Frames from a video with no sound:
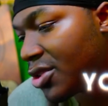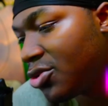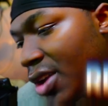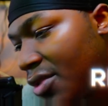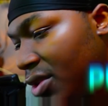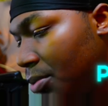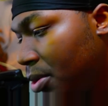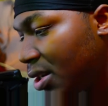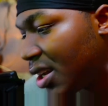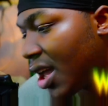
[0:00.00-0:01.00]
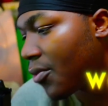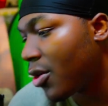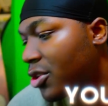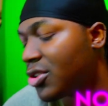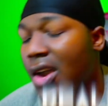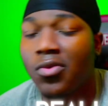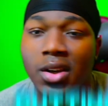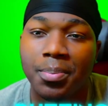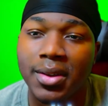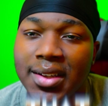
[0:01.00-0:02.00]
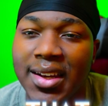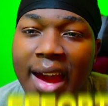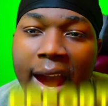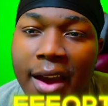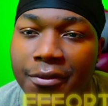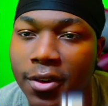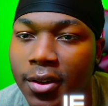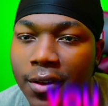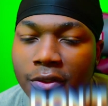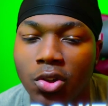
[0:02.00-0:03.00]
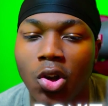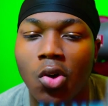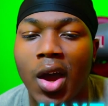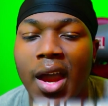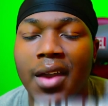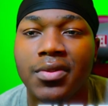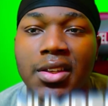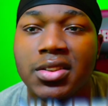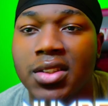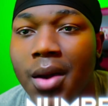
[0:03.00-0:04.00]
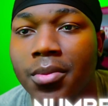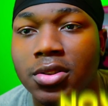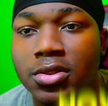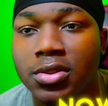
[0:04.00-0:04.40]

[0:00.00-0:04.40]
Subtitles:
You're not really putting in that work. You're not really putting in that effort if you don't have these numbers.